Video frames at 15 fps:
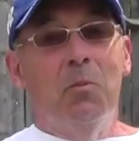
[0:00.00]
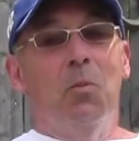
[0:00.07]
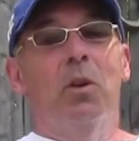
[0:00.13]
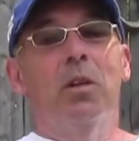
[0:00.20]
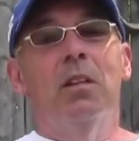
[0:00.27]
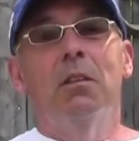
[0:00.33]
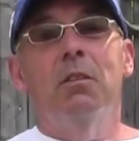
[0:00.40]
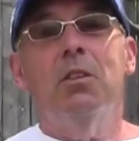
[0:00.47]

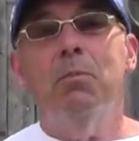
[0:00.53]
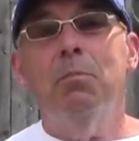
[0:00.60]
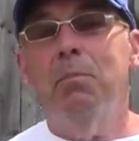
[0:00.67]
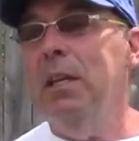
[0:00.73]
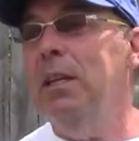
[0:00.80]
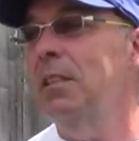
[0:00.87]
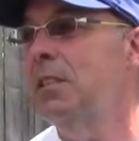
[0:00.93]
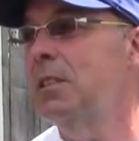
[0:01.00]
one of the
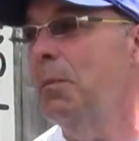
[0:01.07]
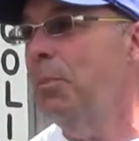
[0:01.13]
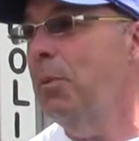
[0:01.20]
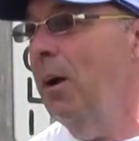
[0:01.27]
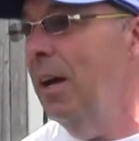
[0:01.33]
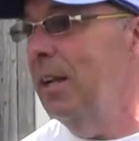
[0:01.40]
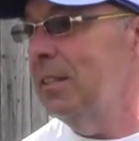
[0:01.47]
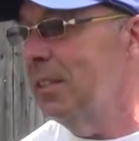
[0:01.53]
biggest
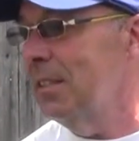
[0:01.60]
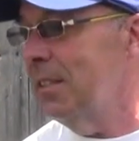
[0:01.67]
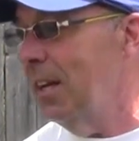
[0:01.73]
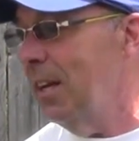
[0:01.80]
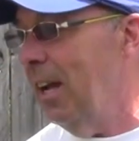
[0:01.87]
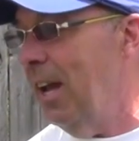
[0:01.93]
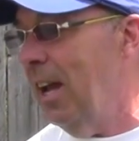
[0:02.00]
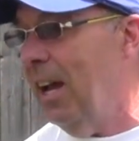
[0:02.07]
surprises
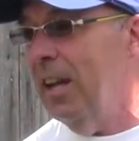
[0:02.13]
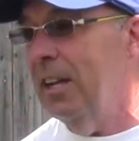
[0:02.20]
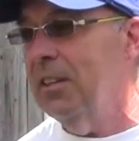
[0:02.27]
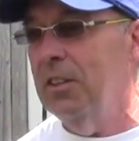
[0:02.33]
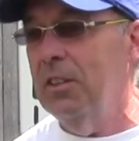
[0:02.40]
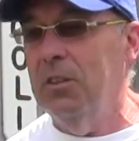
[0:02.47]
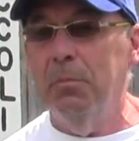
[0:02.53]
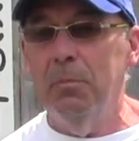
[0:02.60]
that I had
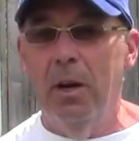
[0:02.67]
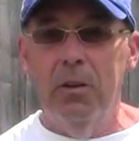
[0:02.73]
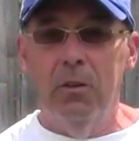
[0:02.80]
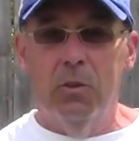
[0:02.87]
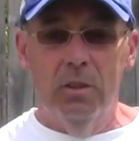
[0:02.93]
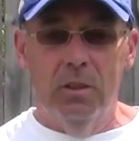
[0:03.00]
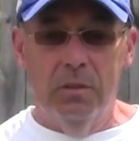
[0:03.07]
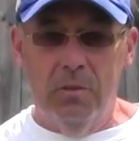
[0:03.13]
in my
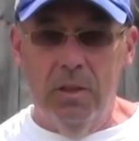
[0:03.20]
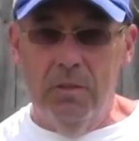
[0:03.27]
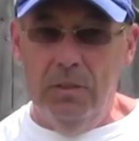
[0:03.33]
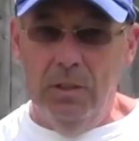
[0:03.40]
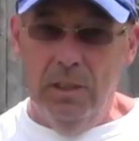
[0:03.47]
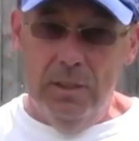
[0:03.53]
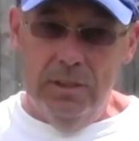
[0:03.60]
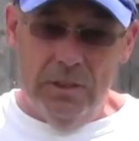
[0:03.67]
early
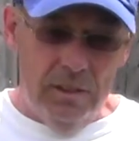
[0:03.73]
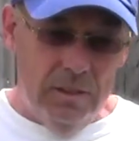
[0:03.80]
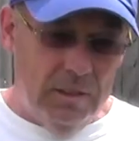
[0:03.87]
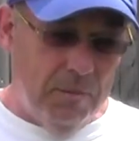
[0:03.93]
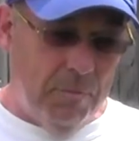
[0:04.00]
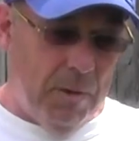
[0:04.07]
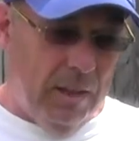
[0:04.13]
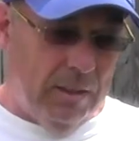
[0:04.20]

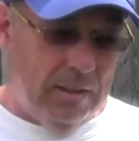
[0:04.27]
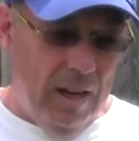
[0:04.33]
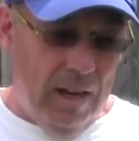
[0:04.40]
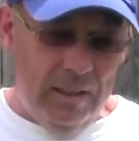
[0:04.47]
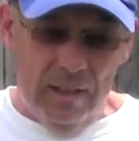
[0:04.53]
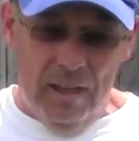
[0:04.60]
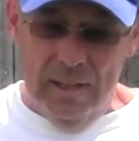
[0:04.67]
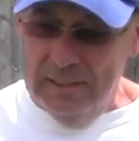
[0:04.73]
revelations about
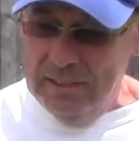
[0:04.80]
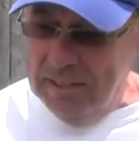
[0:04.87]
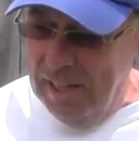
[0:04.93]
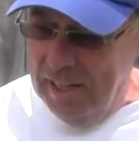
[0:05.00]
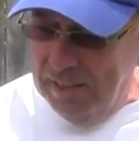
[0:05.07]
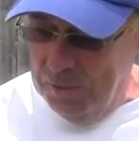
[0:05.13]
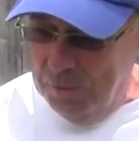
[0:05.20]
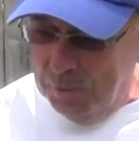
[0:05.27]
online
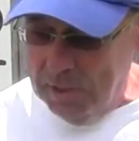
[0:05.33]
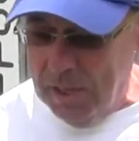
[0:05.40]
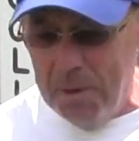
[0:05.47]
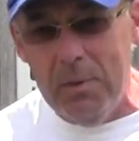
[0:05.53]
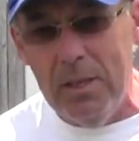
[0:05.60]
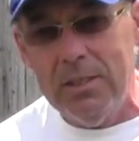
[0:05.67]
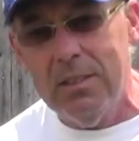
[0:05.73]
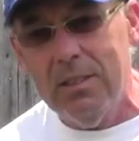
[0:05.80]
dating was I
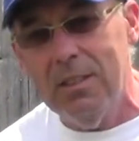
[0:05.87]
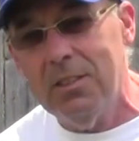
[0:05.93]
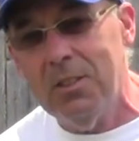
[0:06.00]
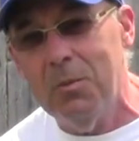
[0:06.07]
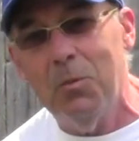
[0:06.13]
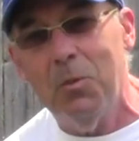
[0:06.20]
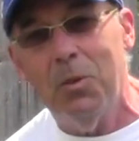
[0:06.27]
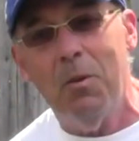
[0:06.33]
mentioned it
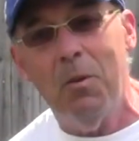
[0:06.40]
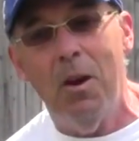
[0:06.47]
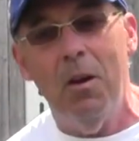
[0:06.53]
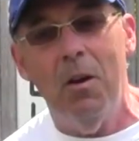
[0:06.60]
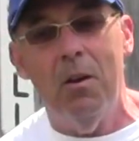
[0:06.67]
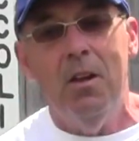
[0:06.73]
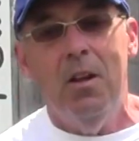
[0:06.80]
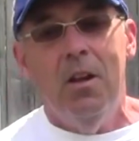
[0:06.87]
to
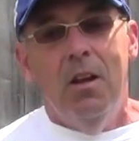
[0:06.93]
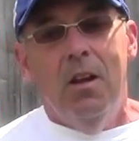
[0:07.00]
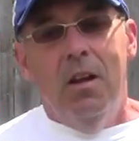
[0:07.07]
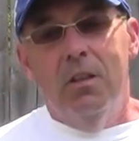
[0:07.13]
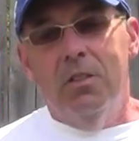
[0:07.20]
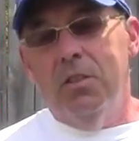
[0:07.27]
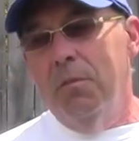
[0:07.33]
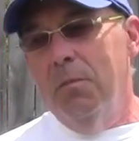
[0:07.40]

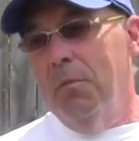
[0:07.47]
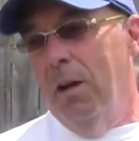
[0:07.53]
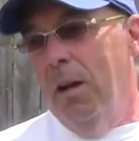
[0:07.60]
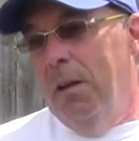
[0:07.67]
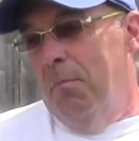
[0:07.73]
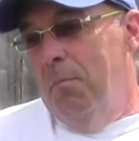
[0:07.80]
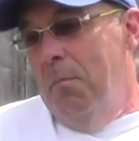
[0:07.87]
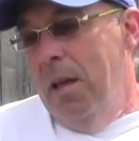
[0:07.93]

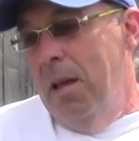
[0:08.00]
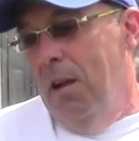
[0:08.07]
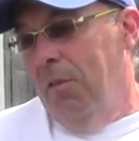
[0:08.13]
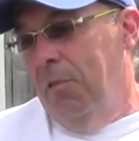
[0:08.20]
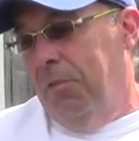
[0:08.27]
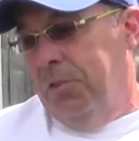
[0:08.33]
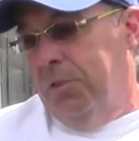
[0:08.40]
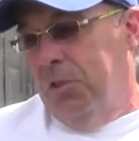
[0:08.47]
my
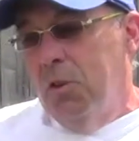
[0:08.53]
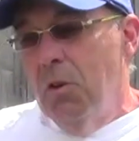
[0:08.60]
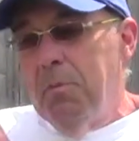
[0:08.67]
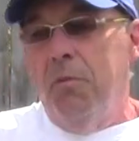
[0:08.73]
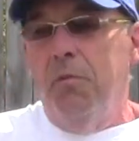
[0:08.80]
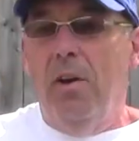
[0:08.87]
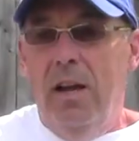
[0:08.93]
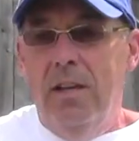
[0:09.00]
male
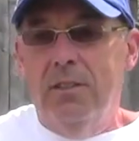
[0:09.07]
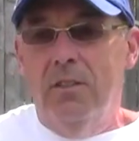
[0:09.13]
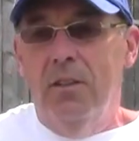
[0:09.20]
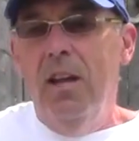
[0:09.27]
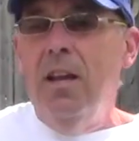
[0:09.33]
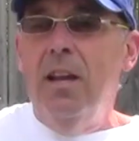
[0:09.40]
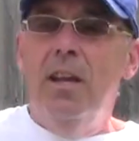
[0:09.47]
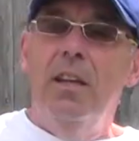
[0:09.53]
supervisor.
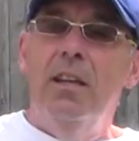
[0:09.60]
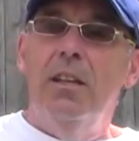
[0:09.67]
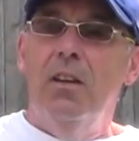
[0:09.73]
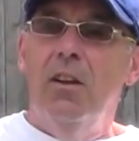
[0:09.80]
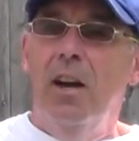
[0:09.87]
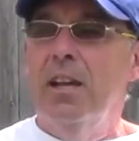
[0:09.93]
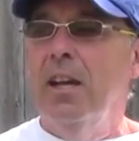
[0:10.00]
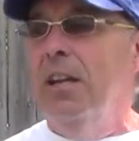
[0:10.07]
Hey, you
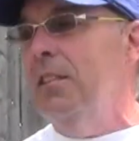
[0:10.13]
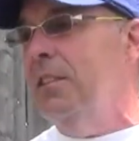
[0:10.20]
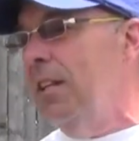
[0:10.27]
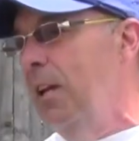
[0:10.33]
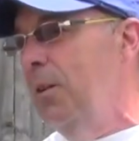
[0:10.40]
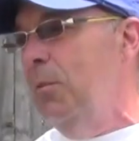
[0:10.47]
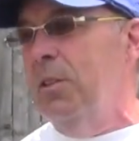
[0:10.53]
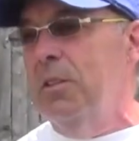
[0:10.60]
know, I got a
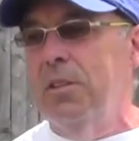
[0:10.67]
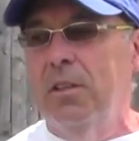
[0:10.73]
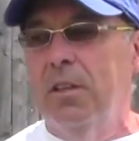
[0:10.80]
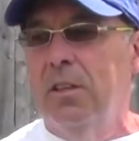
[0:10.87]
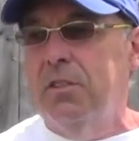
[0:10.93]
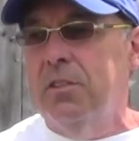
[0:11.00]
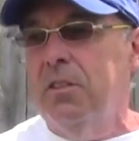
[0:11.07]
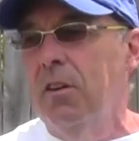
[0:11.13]
date with
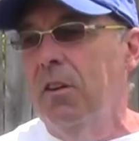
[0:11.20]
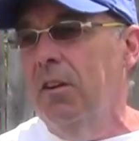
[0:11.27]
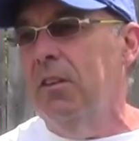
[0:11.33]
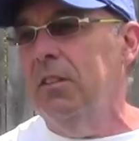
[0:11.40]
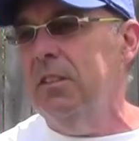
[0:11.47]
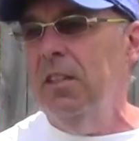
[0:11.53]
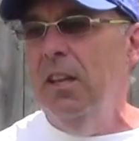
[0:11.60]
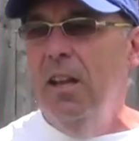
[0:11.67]
this
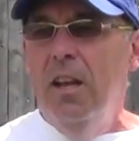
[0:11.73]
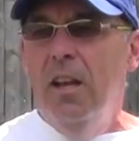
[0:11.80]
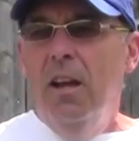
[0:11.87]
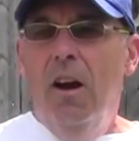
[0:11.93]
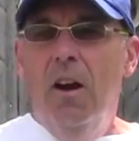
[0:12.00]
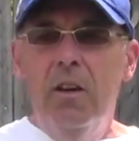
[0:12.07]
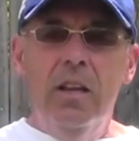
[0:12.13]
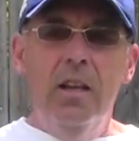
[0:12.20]
girl.
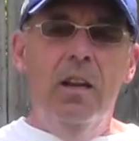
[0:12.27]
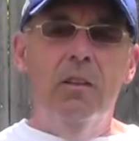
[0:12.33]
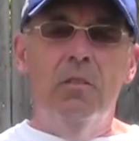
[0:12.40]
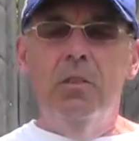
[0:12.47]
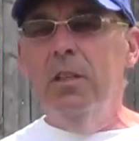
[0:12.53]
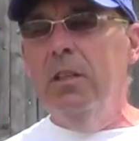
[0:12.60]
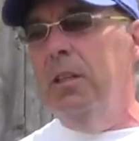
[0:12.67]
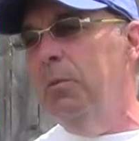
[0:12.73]
Oh yeah,
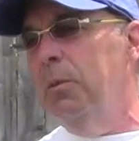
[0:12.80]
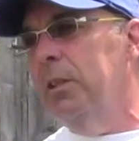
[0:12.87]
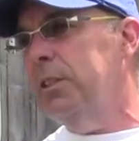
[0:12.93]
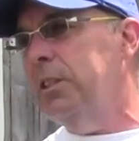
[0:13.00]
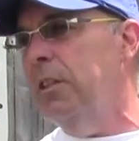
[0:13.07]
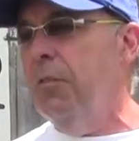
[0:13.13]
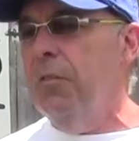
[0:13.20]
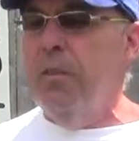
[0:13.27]
really? Where's
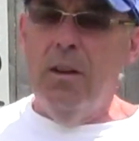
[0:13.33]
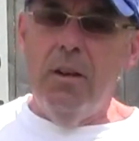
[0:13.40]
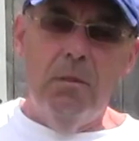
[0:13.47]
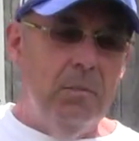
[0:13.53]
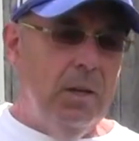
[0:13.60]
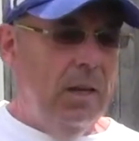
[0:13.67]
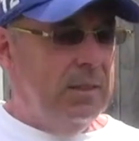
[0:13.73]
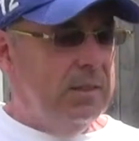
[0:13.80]
she
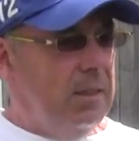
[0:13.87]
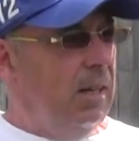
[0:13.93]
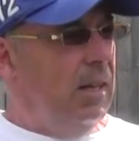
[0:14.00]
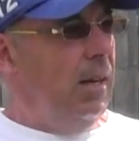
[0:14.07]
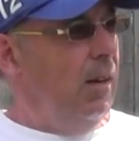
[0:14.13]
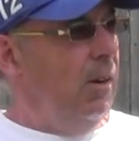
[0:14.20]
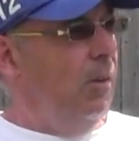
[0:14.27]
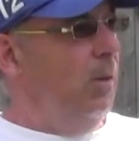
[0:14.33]
from? I said,
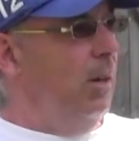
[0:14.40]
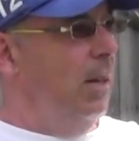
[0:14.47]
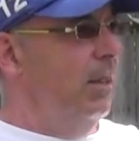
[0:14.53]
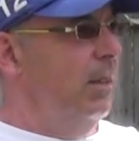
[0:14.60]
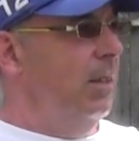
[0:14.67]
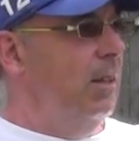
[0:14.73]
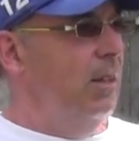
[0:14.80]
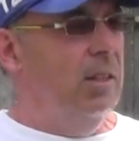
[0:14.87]
oh
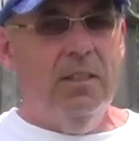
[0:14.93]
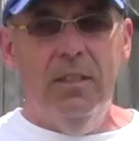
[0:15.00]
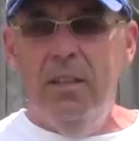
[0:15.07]
well, you know,